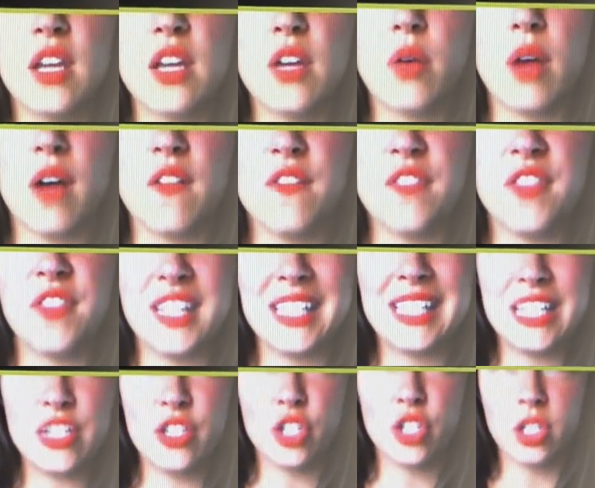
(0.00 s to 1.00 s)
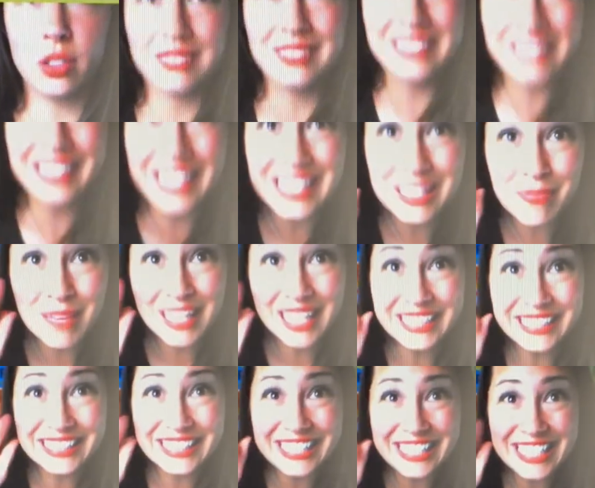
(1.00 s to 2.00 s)
of the teacher, that's me
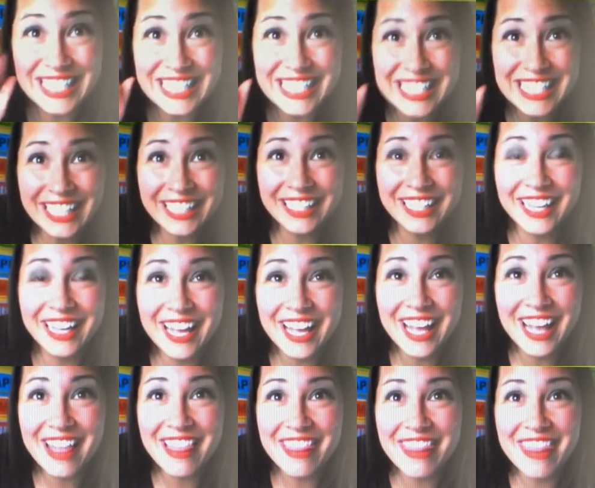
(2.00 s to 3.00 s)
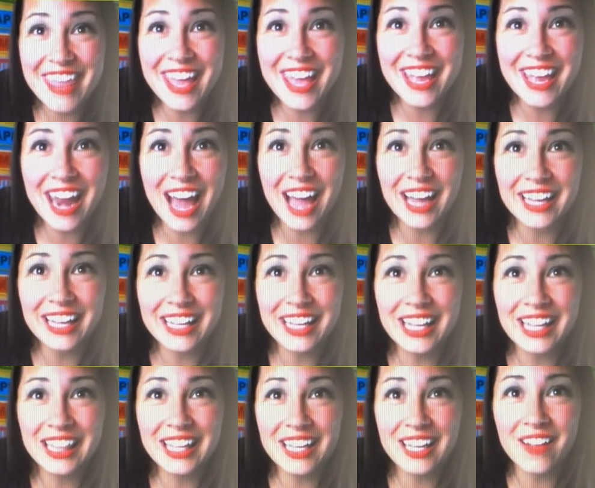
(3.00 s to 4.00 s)
teaching, then I can
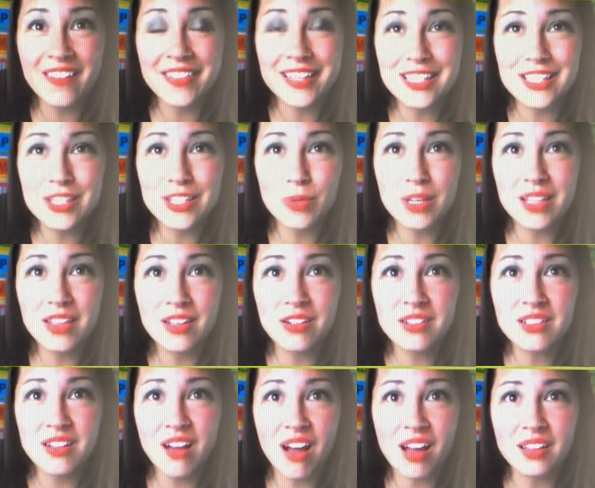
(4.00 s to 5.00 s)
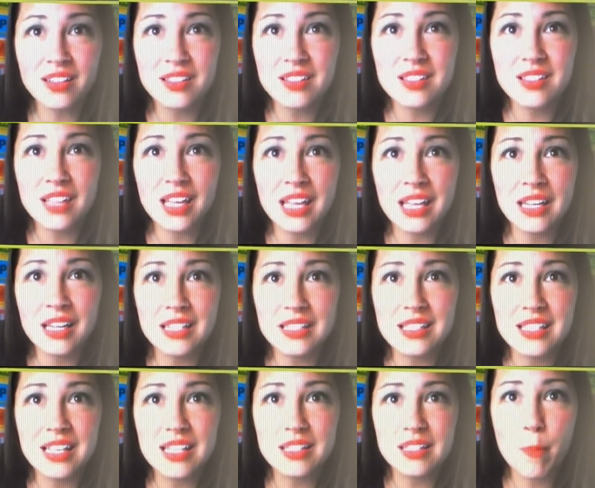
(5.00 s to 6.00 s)
click on these three little dots and it
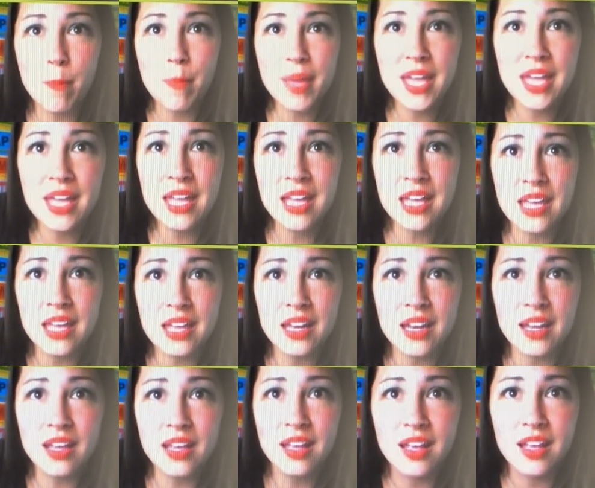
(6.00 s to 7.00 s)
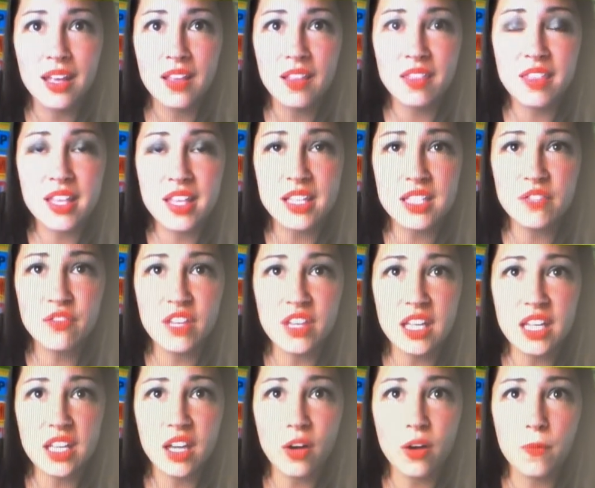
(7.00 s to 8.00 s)
says pin this
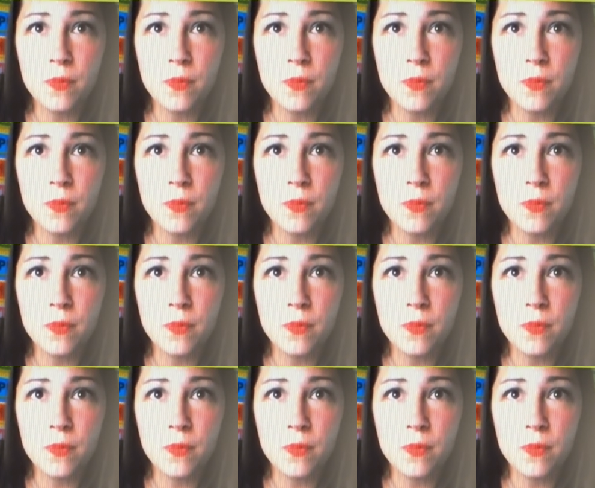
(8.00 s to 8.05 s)
video.